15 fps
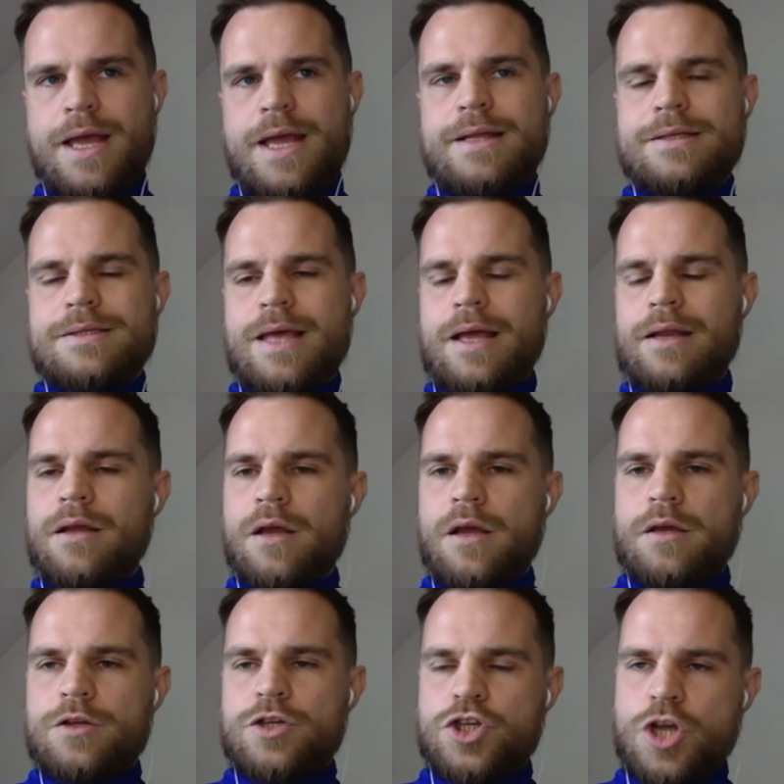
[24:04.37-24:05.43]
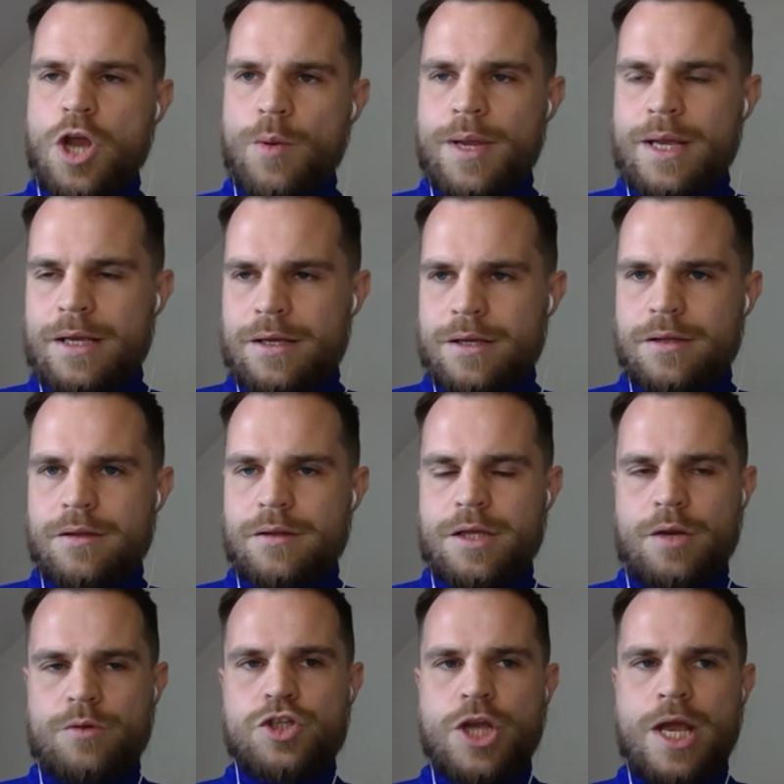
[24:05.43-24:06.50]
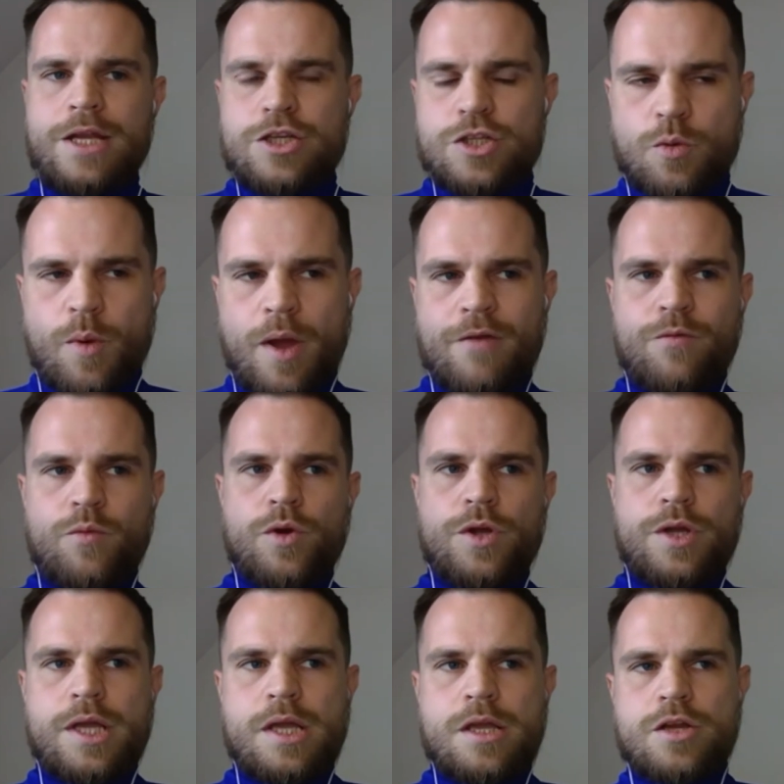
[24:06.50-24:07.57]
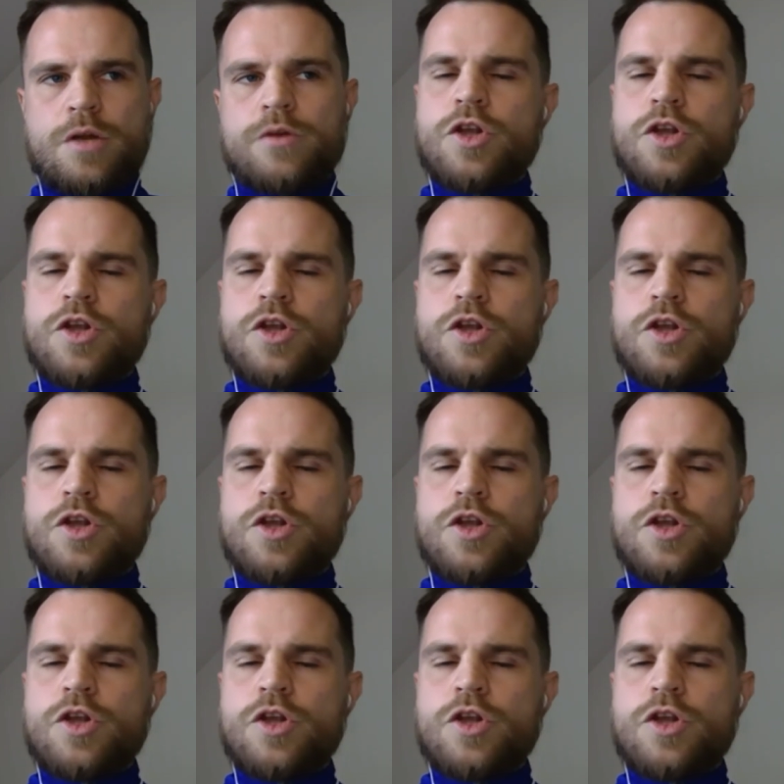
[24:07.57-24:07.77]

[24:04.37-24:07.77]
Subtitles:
It's then showing, changing the way of working.